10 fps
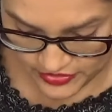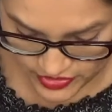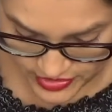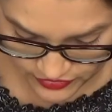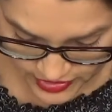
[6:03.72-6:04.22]

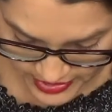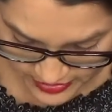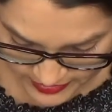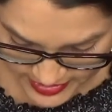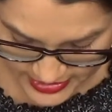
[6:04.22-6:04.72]

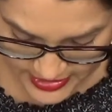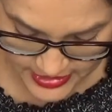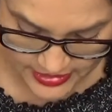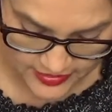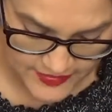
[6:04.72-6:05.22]
to resist,
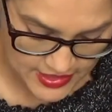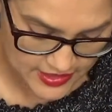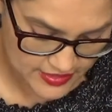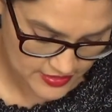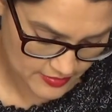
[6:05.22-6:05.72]
and I've seen
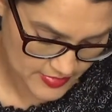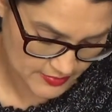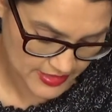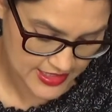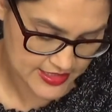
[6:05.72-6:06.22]
it so many
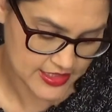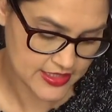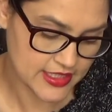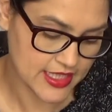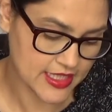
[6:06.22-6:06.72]

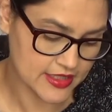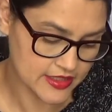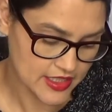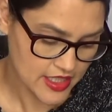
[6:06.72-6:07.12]
places, and